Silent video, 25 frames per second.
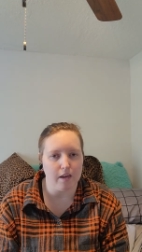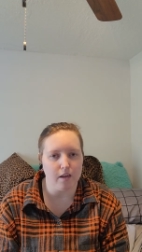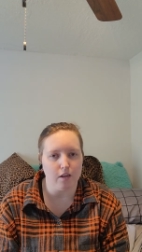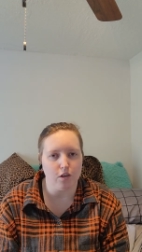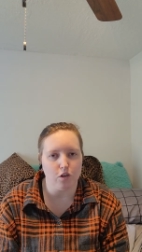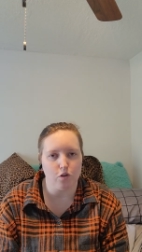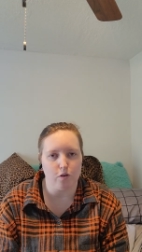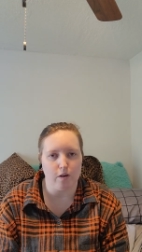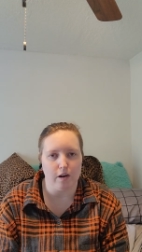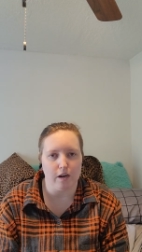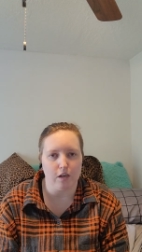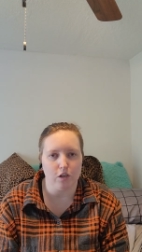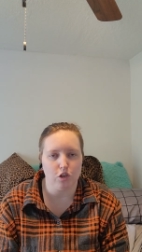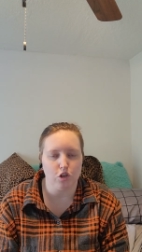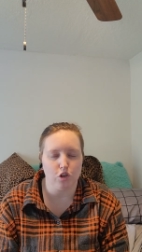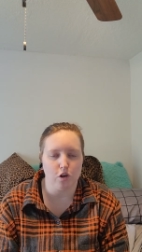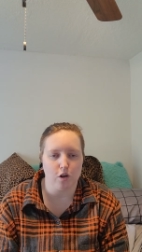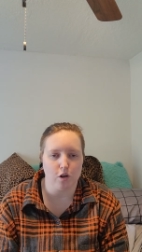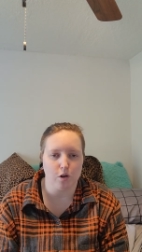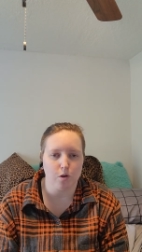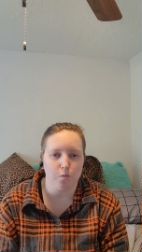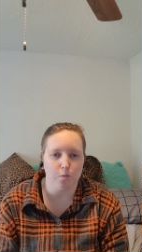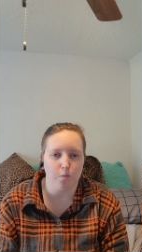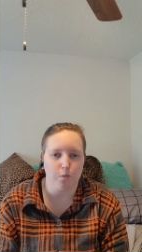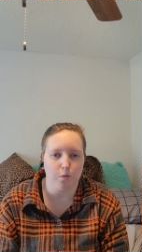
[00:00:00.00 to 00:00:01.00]
a trash
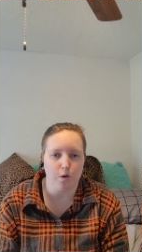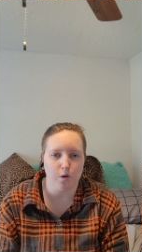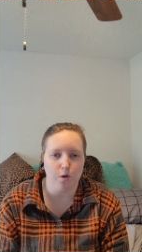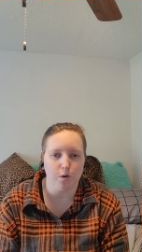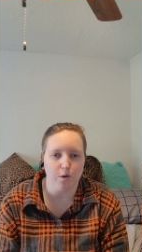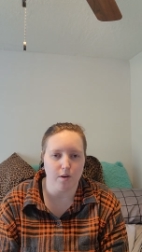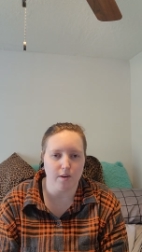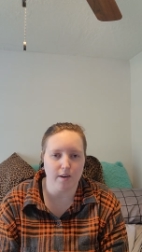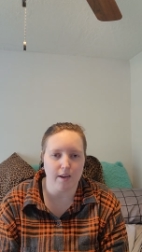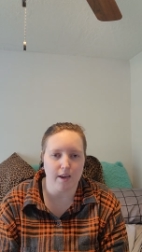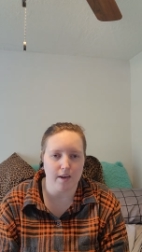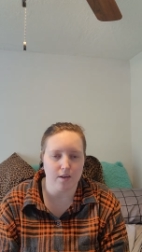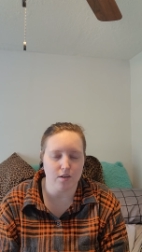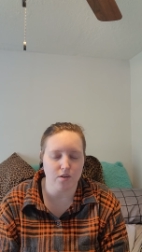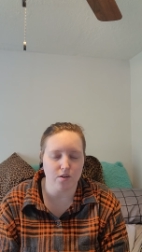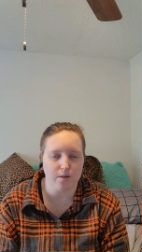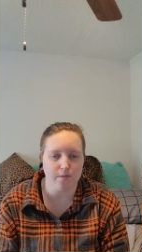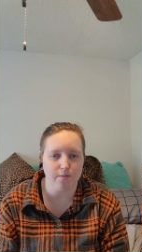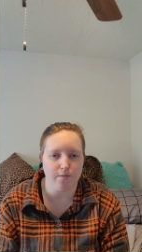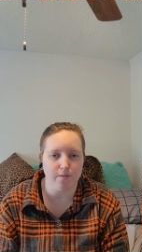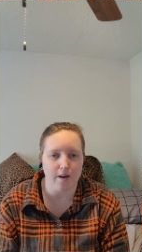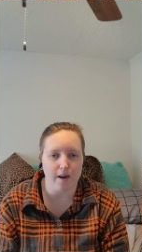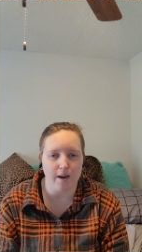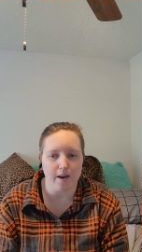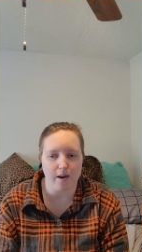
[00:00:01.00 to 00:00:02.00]
truck could catch on
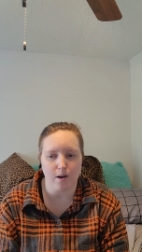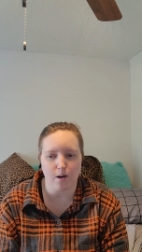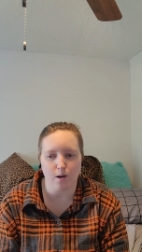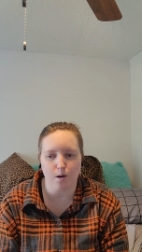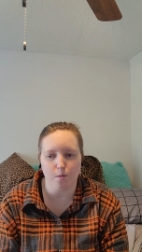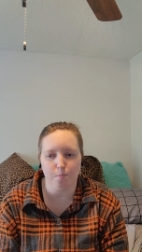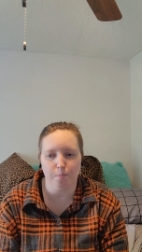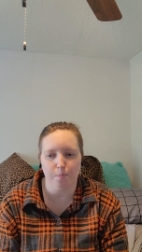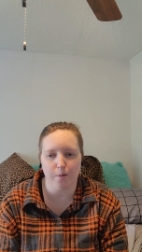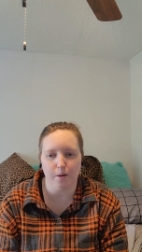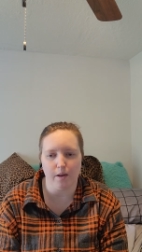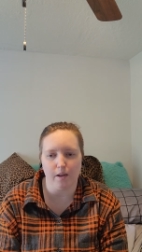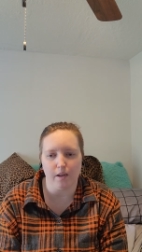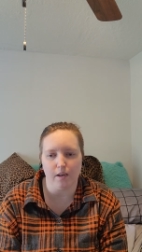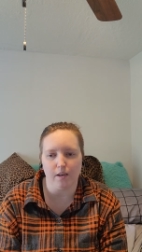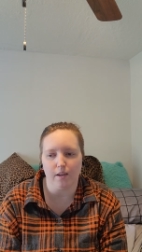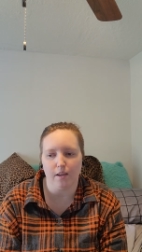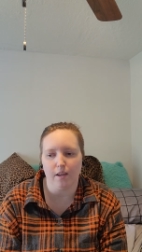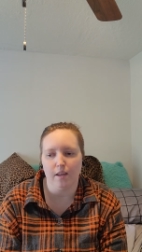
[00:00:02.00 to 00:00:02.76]
fire, but